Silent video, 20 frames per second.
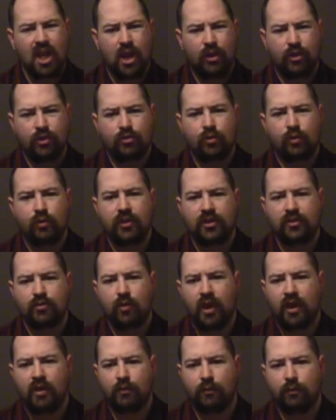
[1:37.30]
The truth is
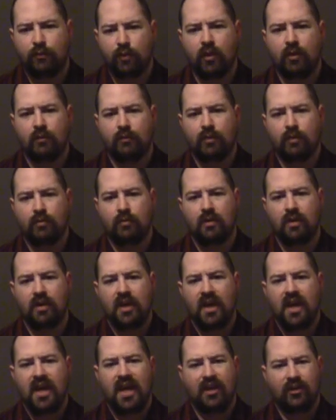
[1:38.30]
right in front of you,
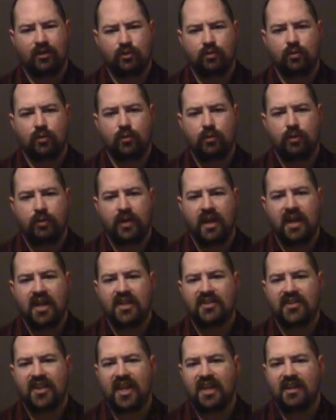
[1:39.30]
and the truth
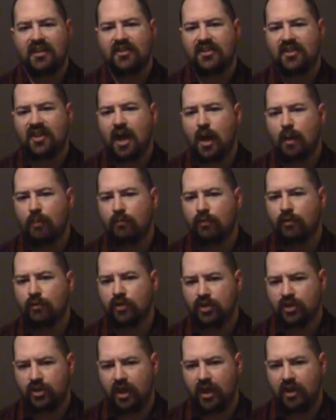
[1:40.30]
is that it's time for
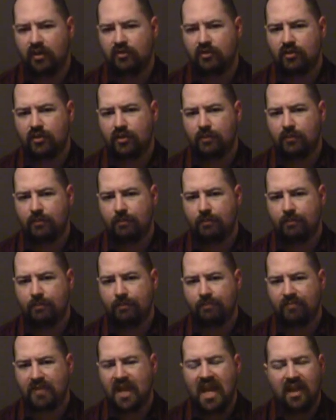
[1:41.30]
a change.
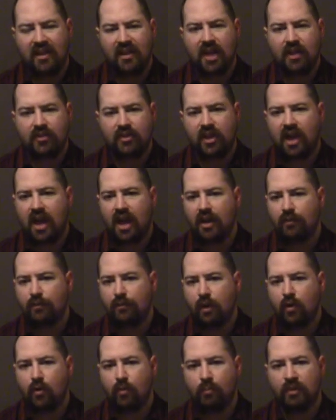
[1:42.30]
Not the kind of
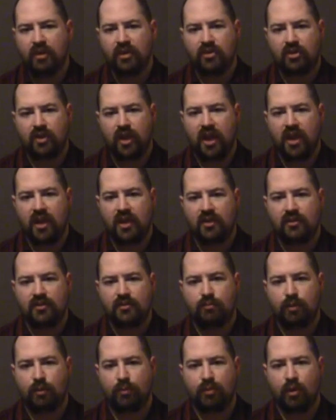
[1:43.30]
hope and
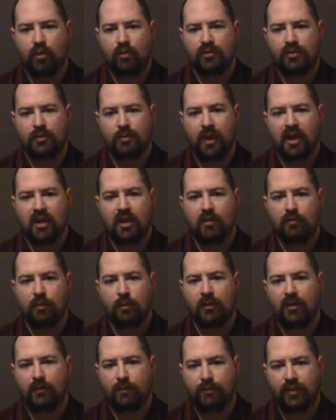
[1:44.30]
change proposed by
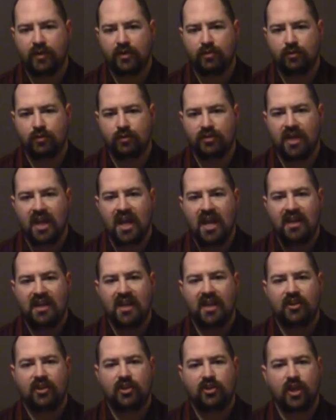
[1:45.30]
government officials,
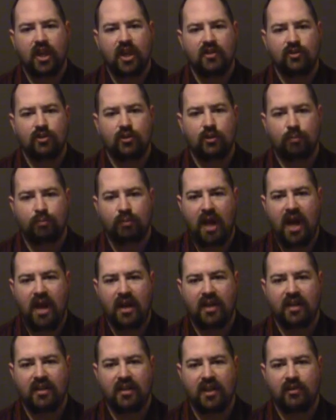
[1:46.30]
not the change in your
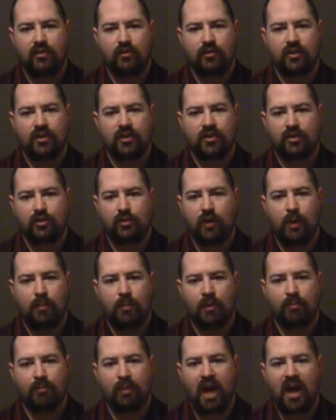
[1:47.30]
pocket that you're just
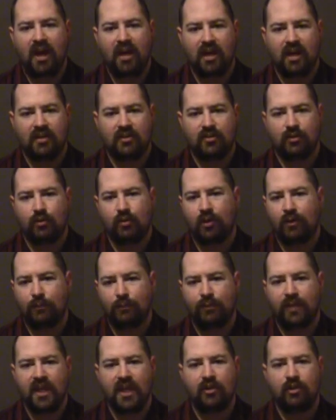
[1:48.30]
scraping by on so you can
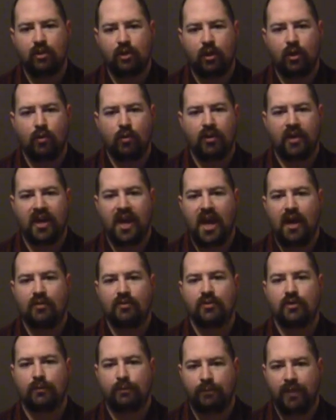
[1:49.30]
feed, clothe, and
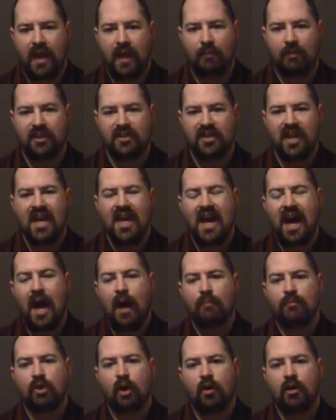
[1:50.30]
house your families.
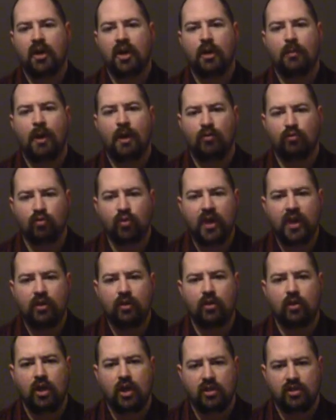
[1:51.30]
I'm talking about
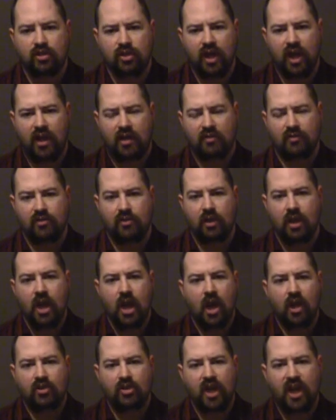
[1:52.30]
real change,
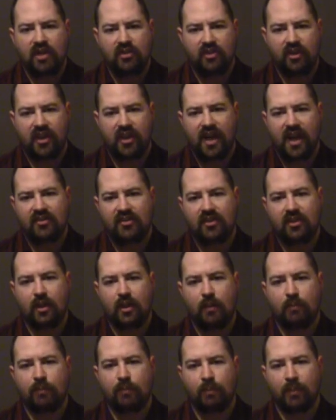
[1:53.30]
a change that has to
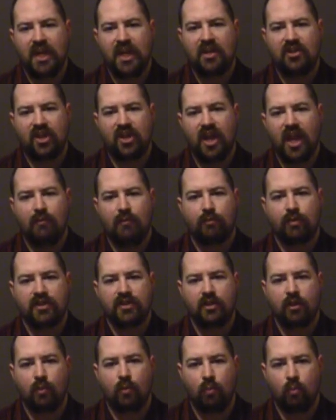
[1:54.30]
come from each and every
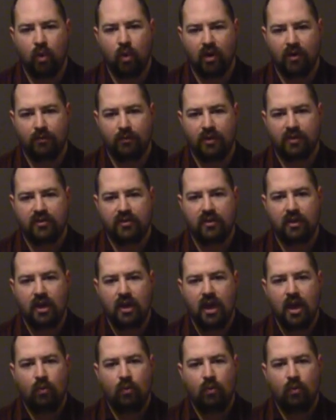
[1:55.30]
single one of us.